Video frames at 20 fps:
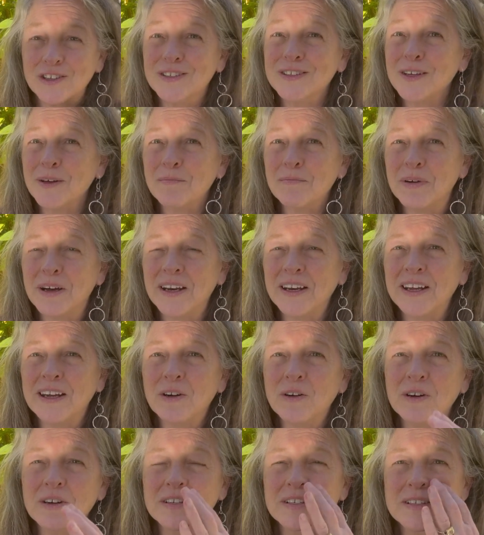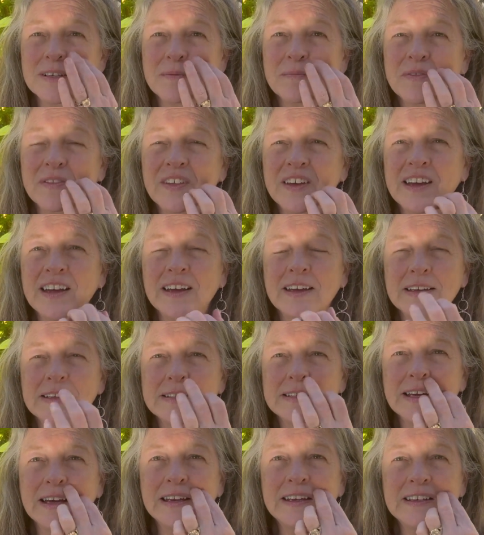somebody or something, is
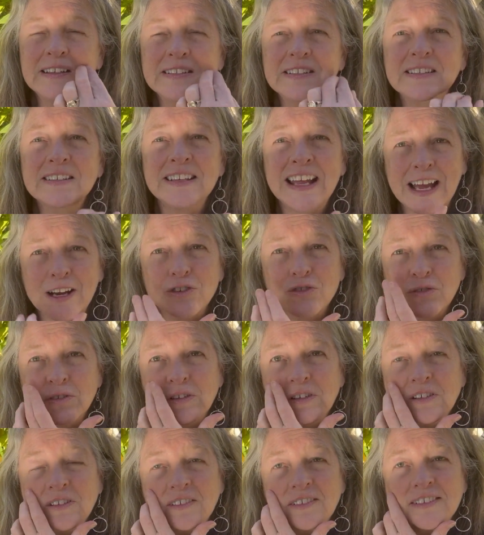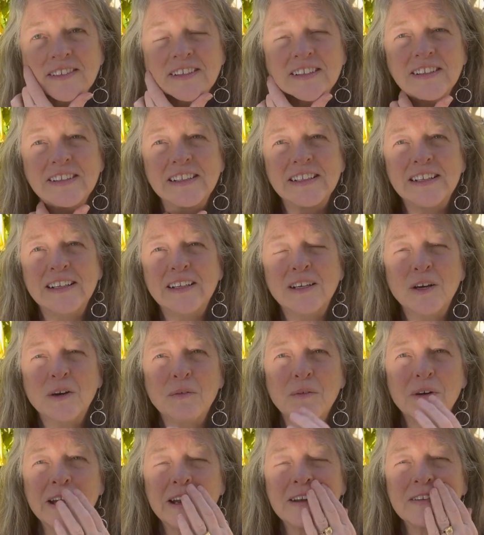that it's natural,
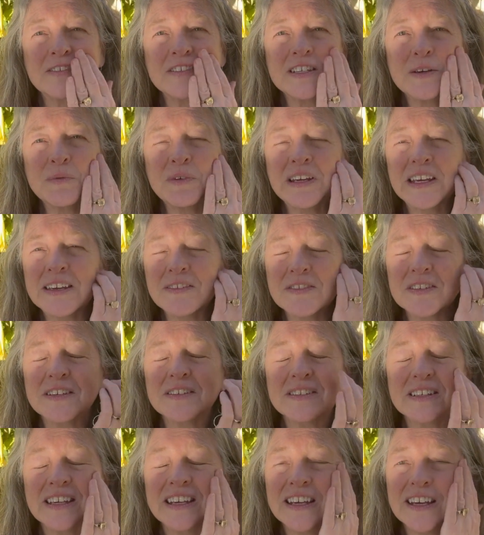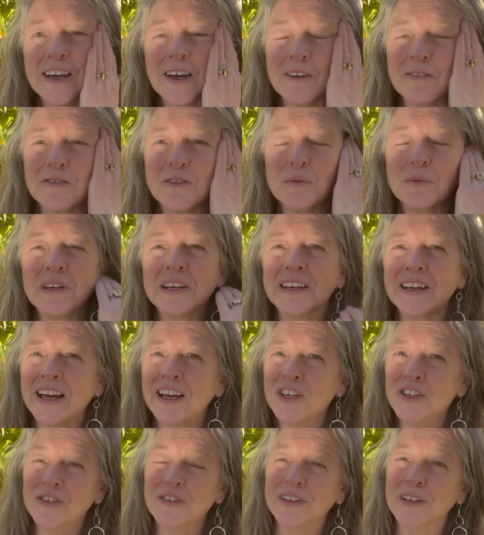right? If someone gives us a gift, we
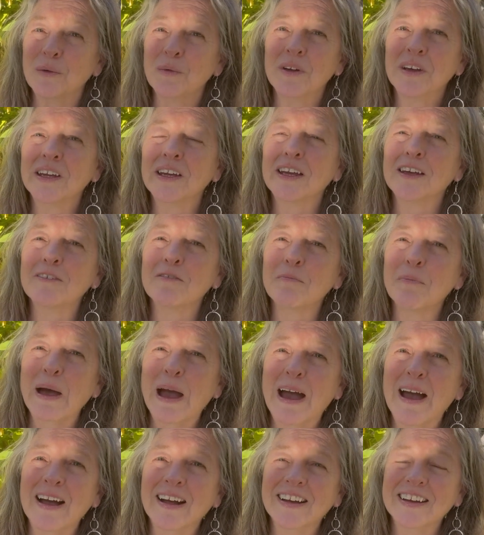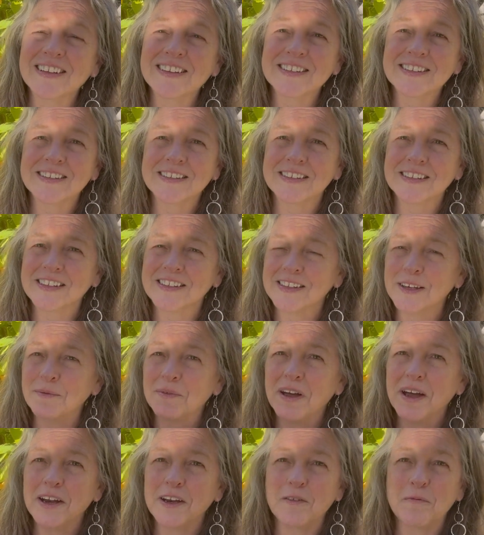naturally want to give back. It's some
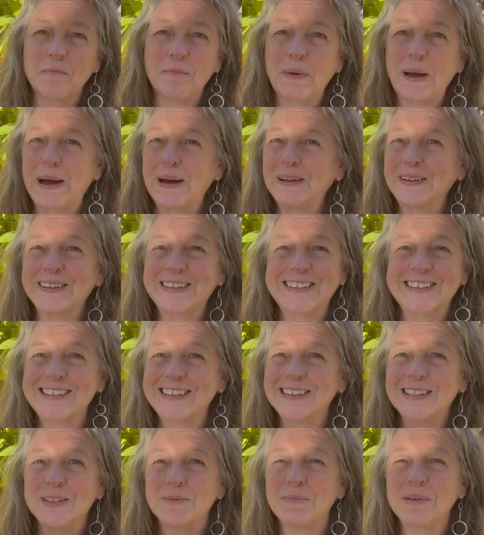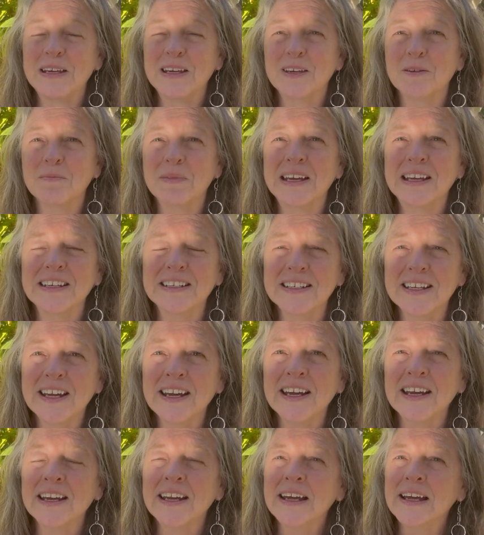kind of balance that's being
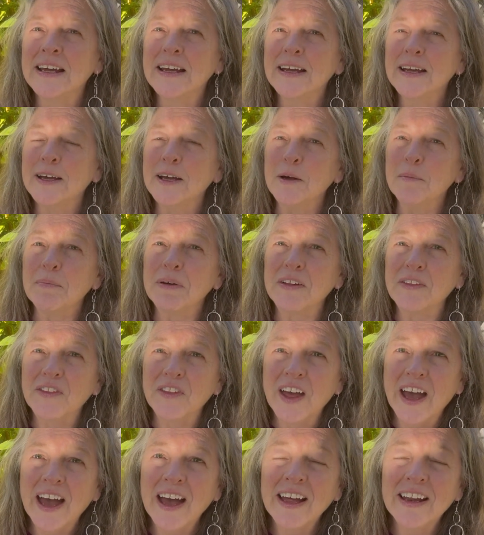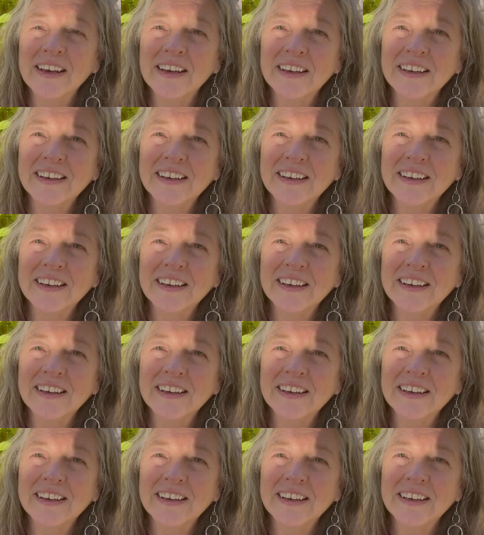maintained. But that